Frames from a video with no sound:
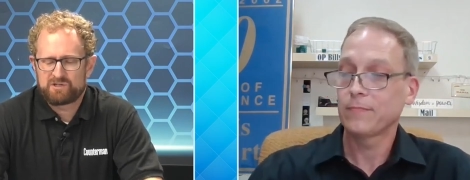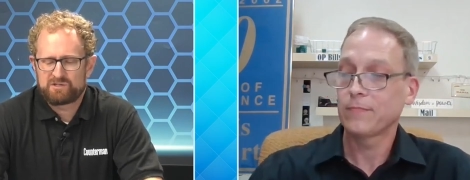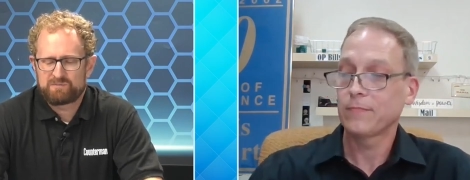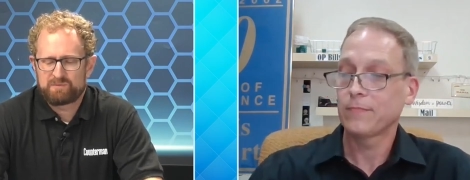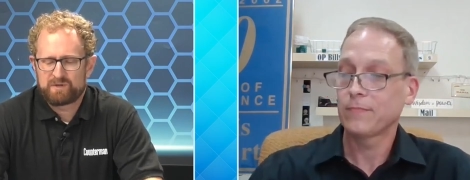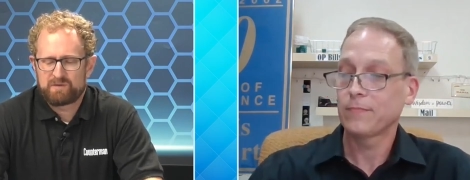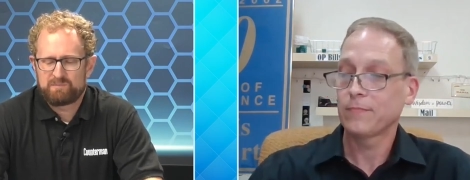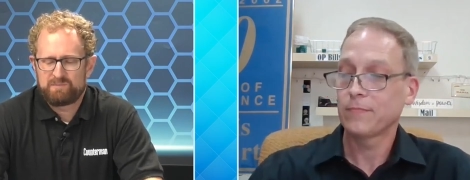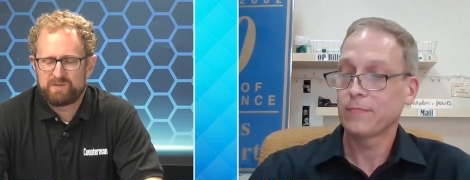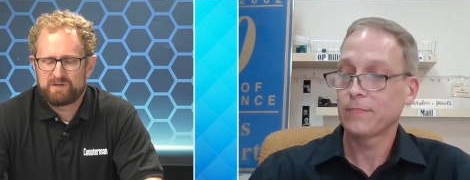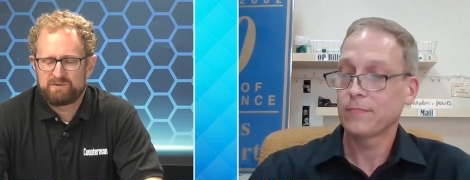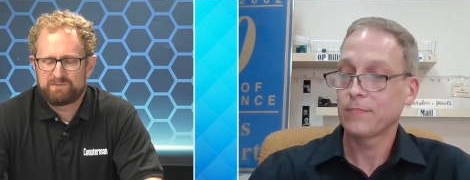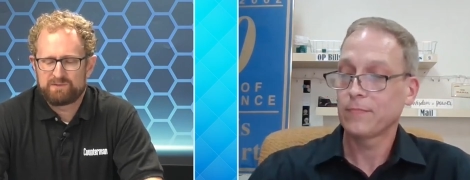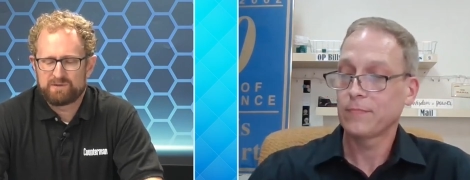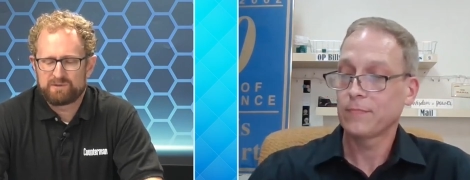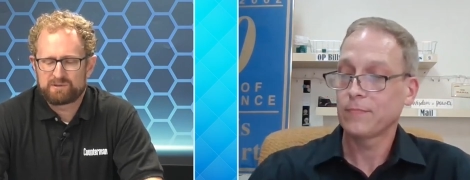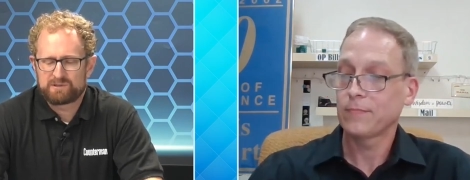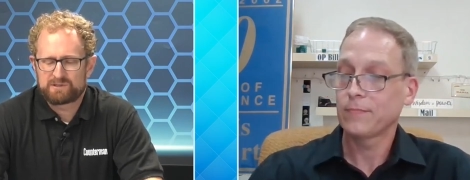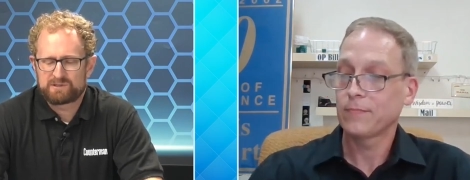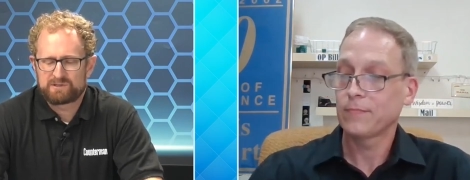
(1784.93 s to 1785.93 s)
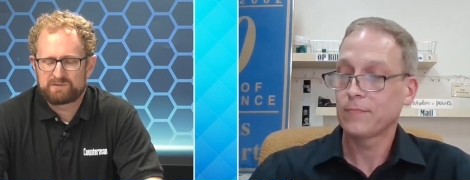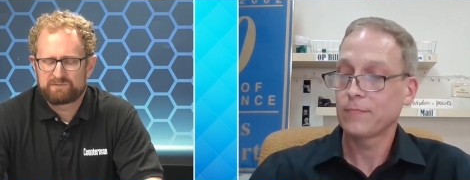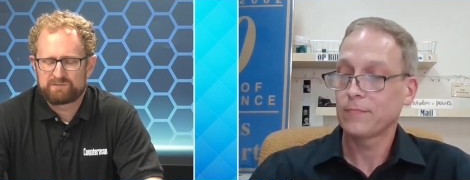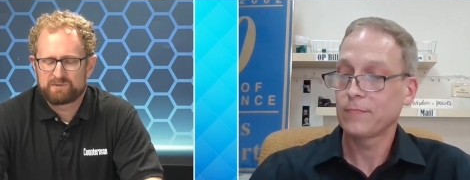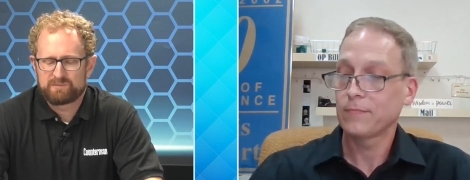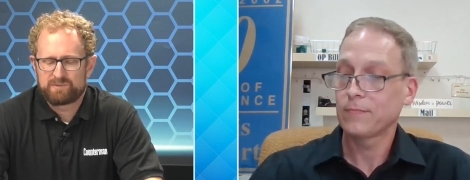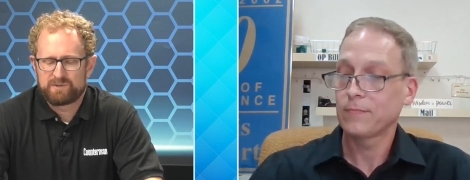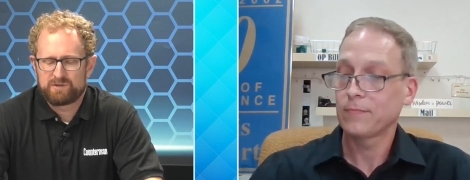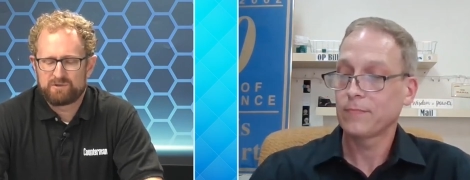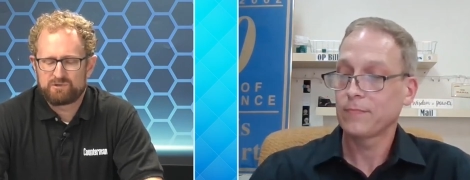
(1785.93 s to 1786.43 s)
Speaker 1: has been a big focus for
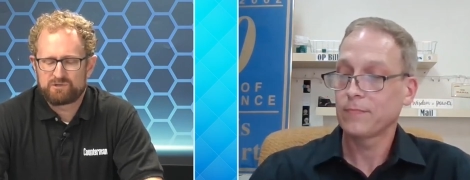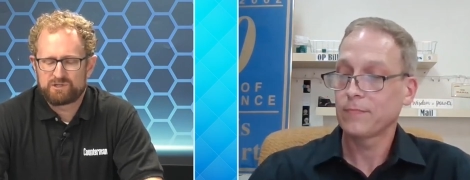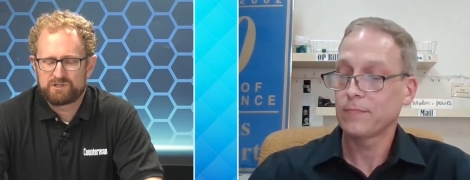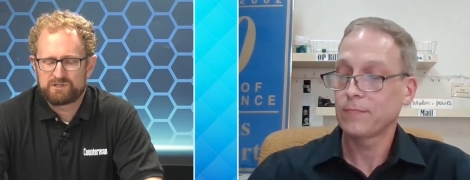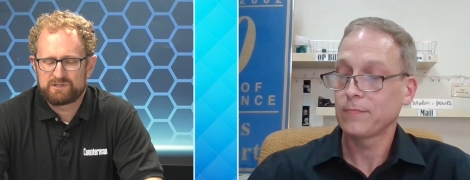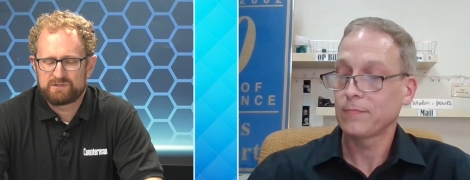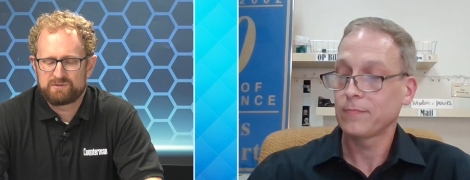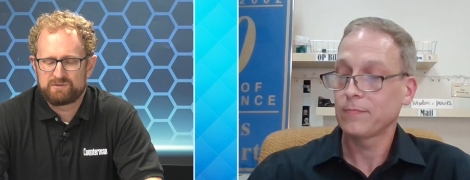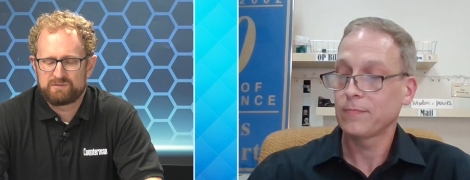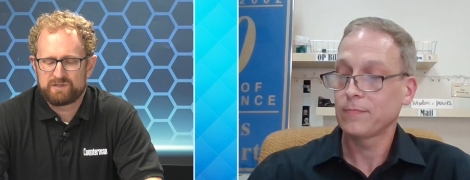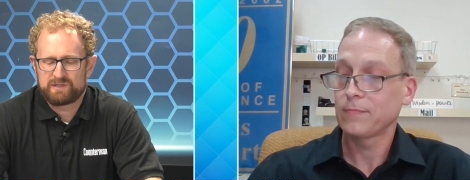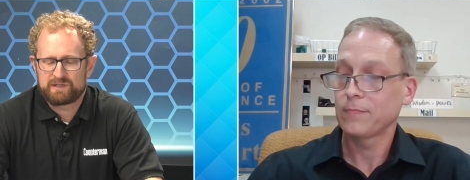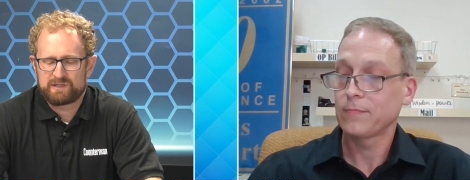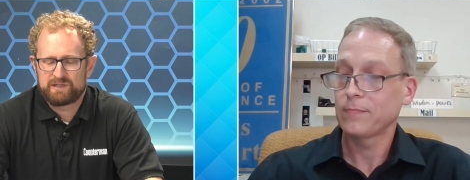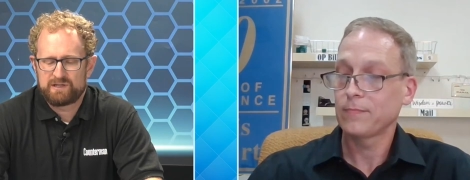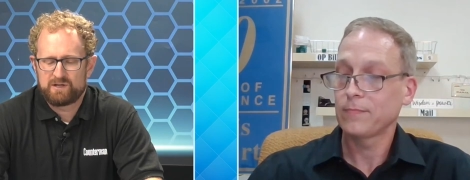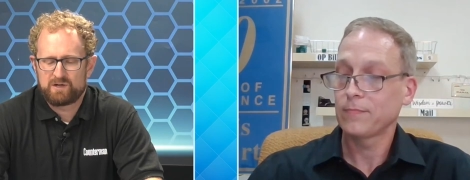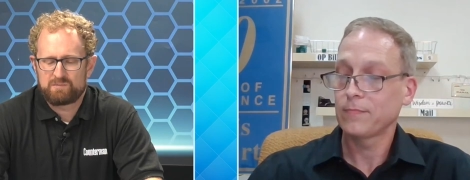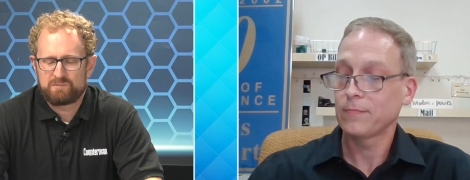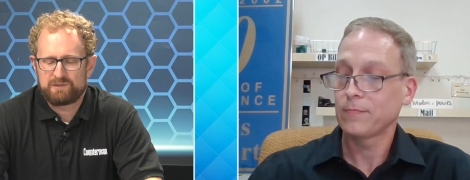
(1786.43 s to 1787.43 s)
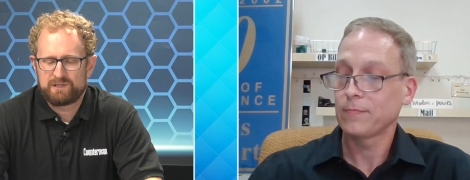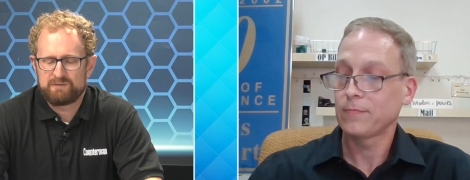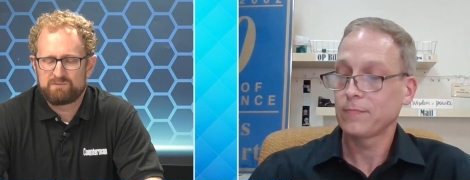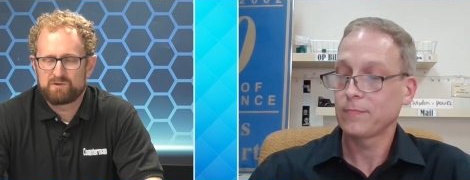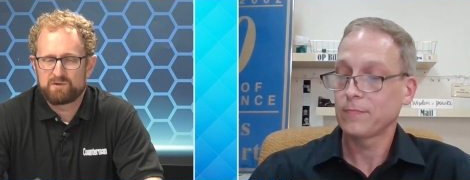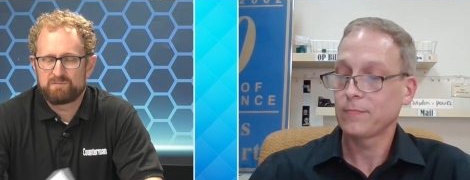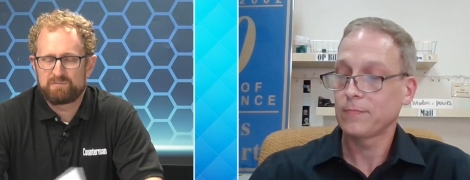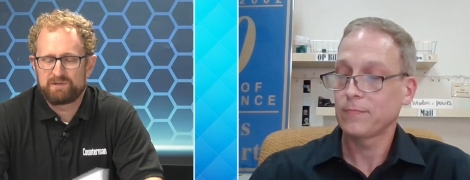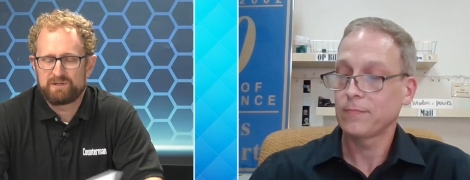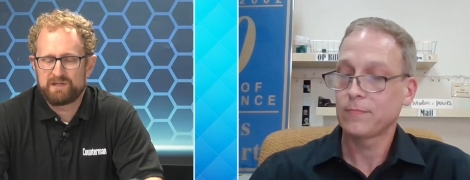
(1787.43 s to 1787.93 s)
POJA to uh, kind of help
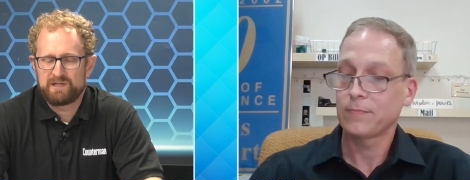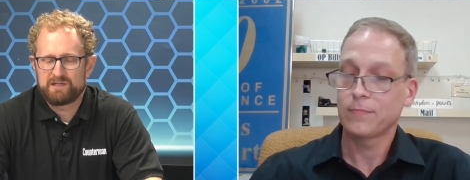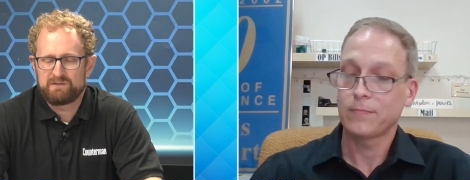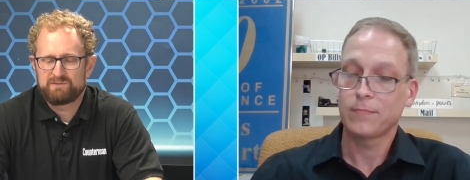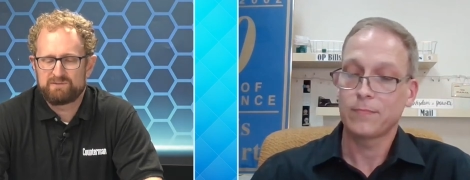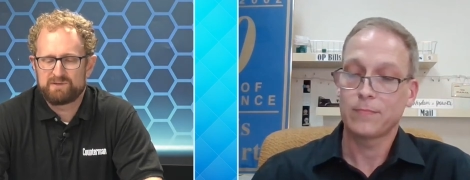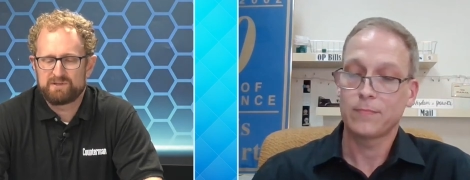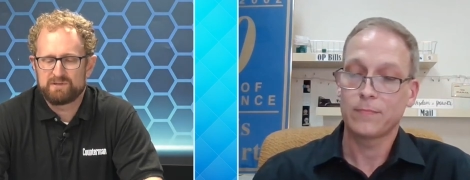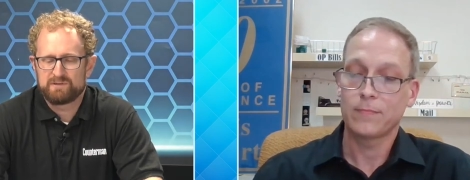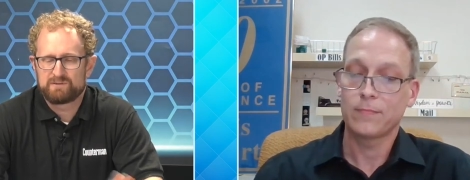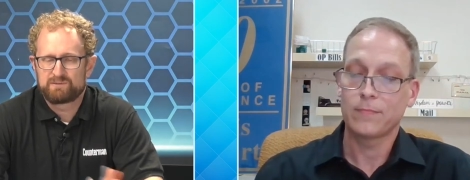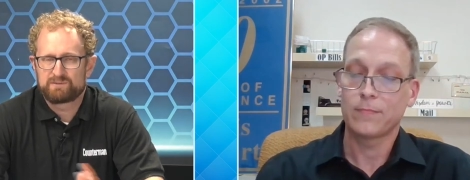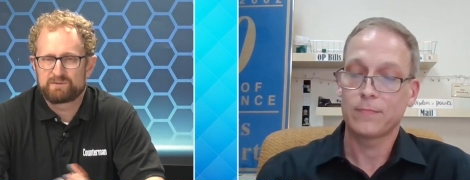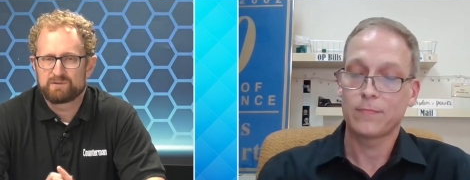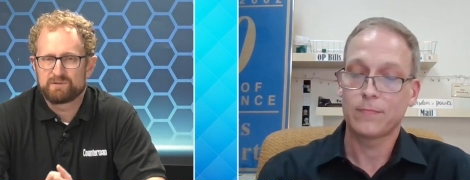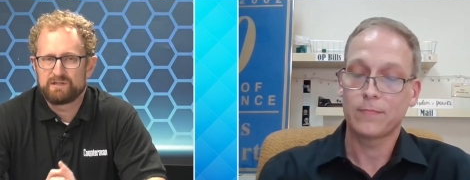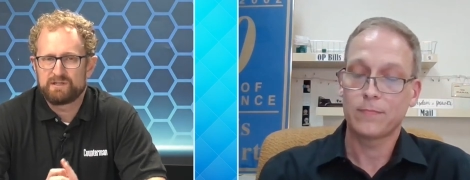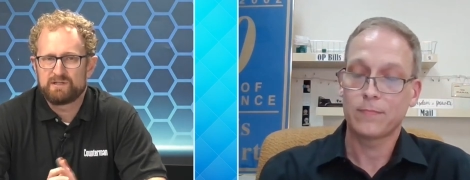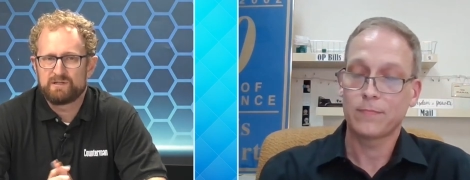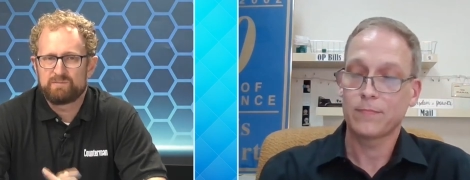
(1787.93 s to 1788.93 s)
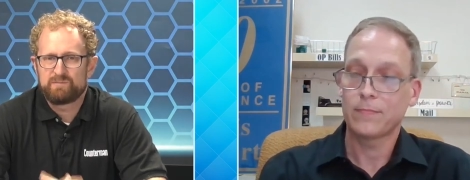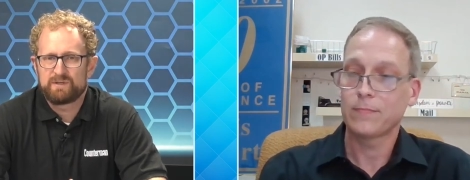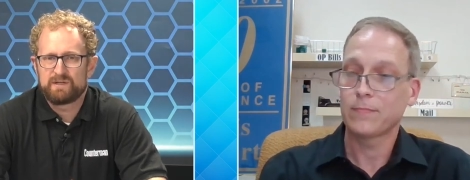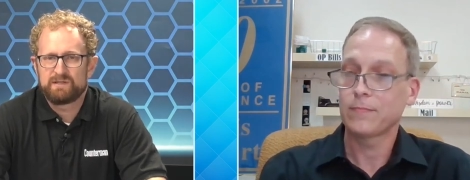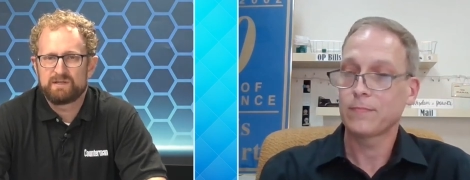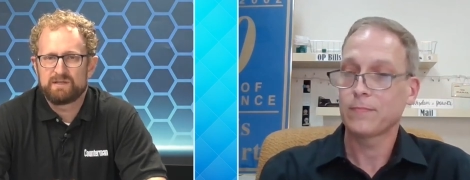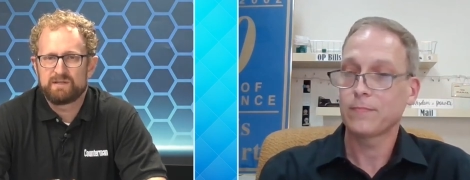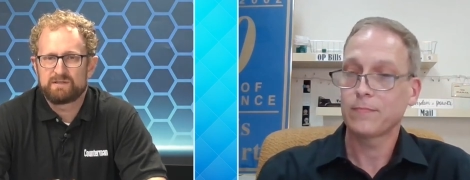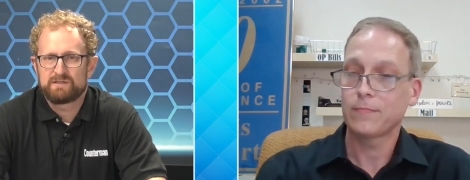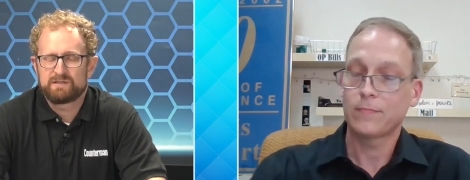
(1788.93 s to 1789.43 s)
level the playing field for
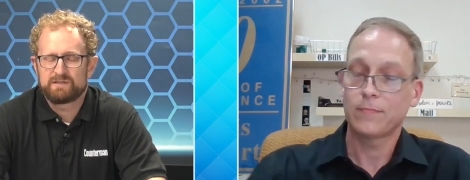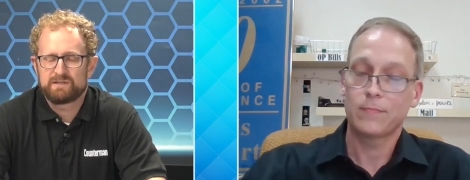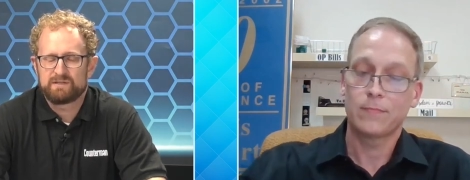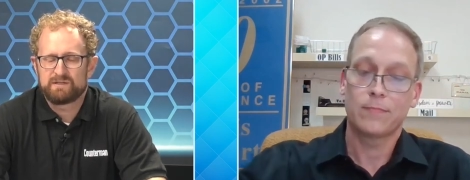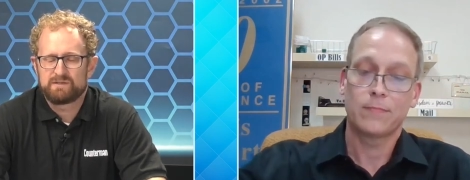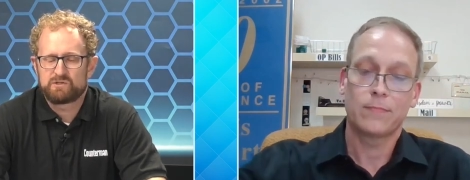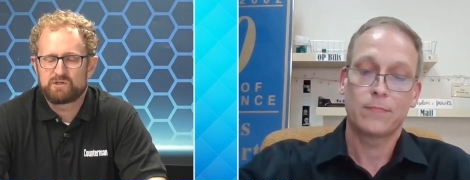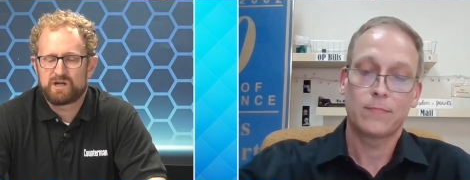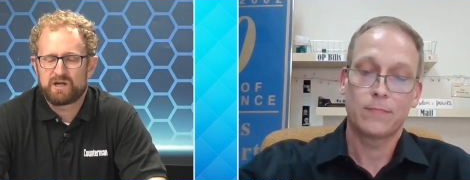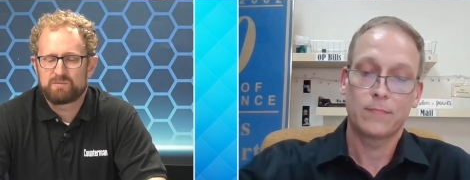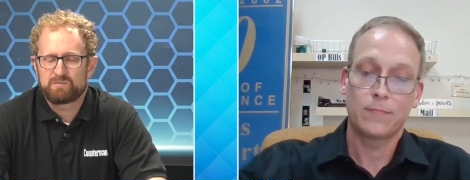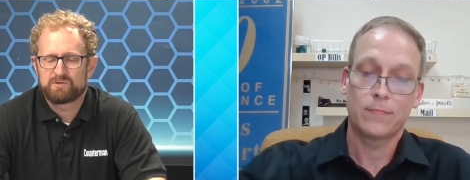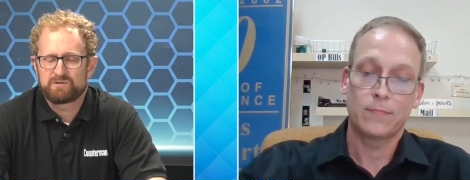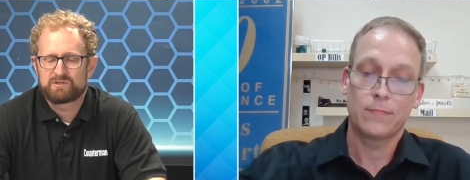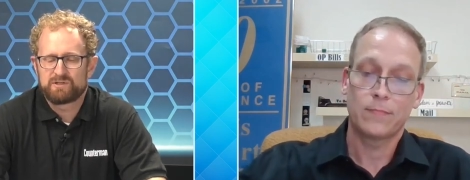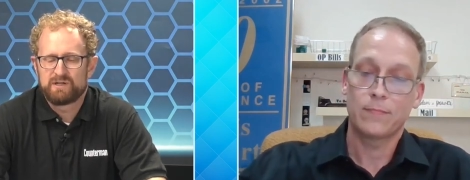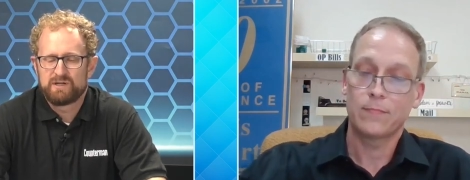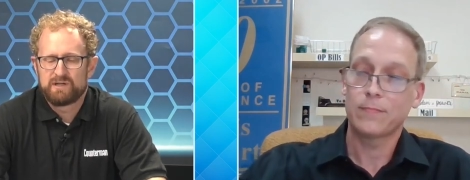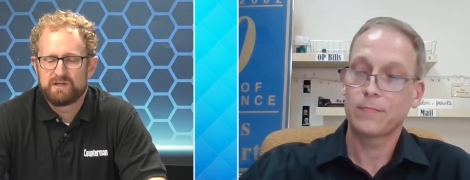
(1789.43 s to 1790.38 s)
independent uh, jobbers.